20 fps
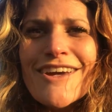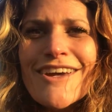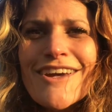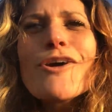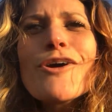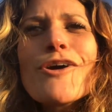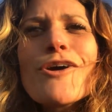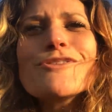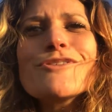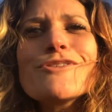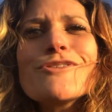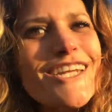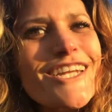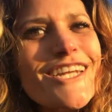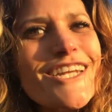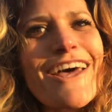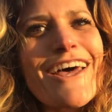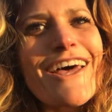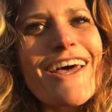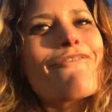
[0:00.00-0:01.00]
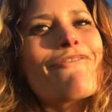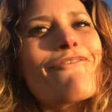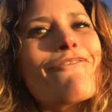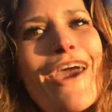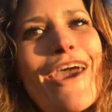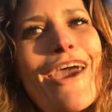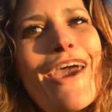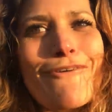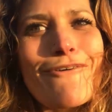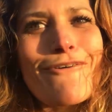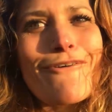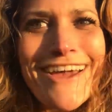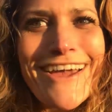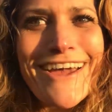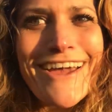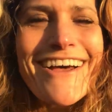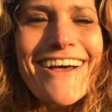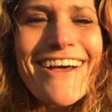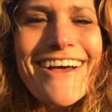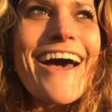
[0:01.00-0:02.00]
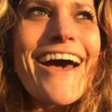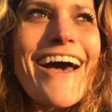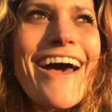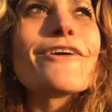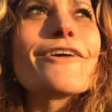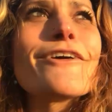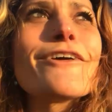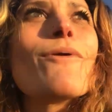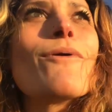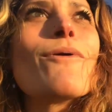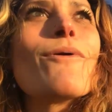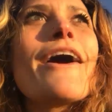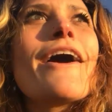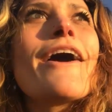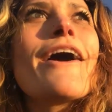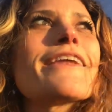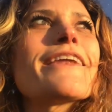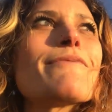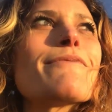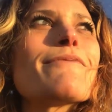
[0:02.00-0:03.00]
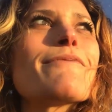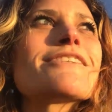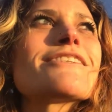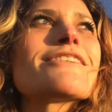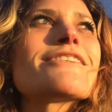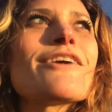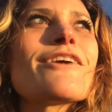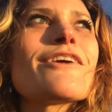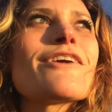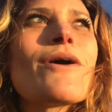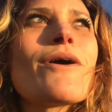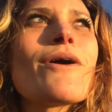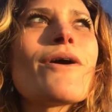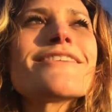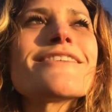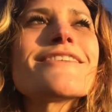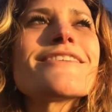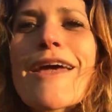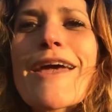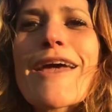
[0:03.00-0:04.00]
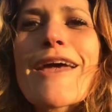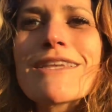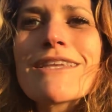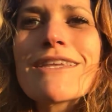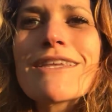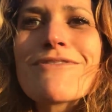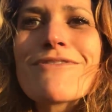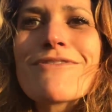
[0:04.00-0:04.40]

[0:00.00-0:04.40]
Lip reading: Who doesn't love a fairy? I know. And then I'm just thinking, you guys, I believe in